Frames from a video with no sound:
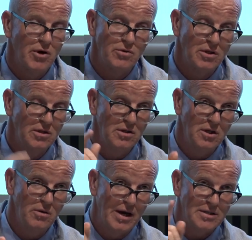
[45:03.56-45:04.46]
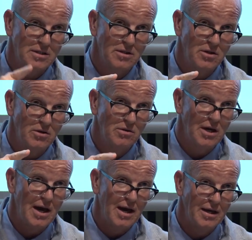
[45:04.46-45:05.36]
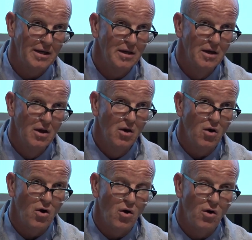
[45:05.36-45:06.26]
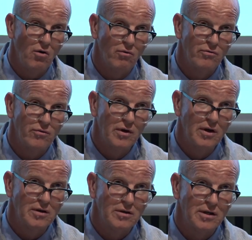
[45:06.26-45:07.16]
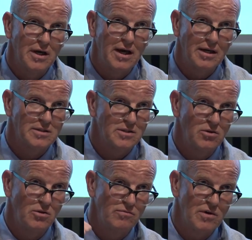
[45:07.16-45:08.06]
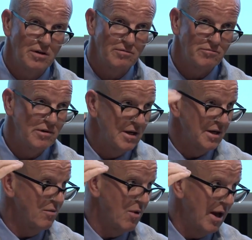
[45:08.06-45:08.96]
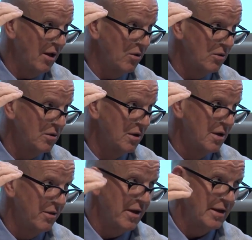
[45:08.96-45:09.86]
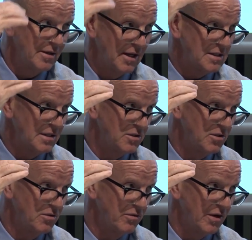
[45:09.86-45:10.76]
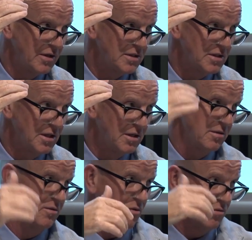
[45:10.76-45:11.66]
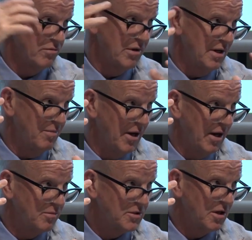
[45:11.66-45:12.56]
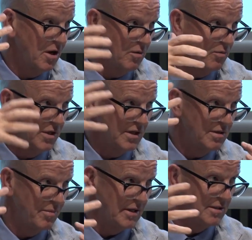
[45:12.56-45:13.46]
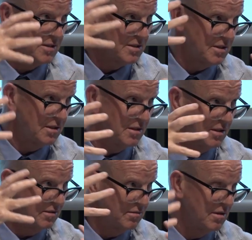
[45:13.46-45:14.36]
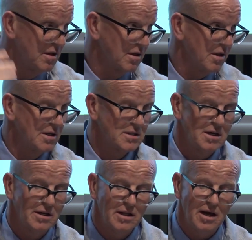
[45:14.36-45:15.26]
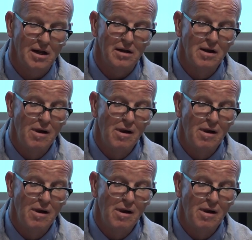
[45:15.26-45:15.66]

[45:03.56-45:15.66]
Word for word: both in the US and the UK, of kids who've done really well then getting to university and not really being able to cope with independent study and things like that.